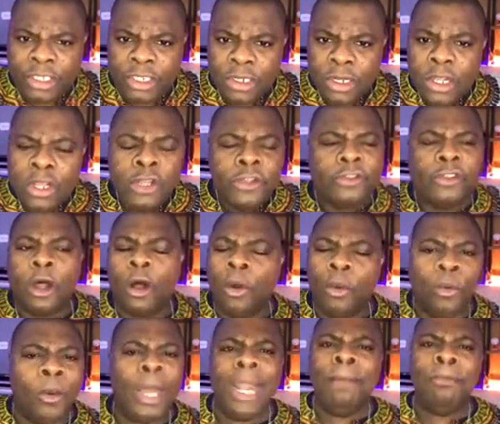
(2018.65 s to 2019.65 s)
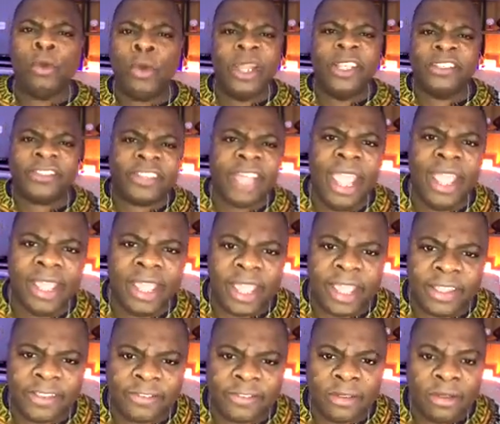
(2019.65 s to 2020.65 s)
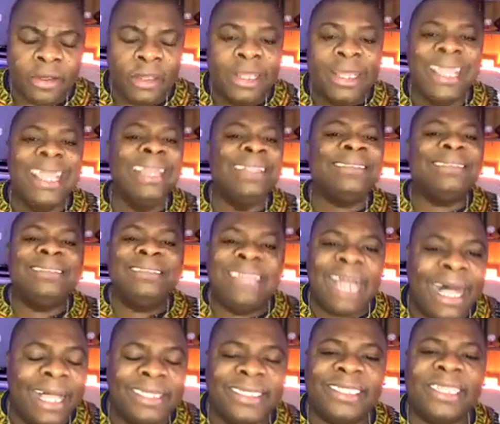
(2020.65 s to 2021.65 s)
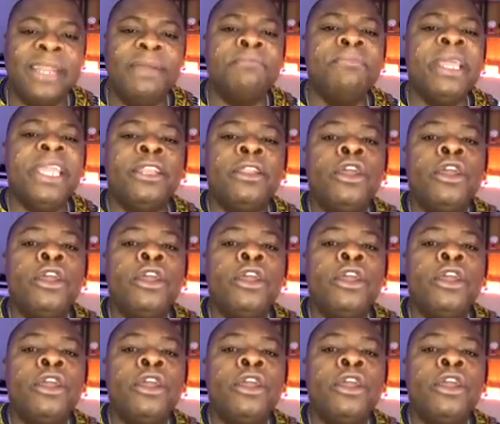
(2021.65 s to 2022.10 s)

So what I'm really saying is, it doesn't mean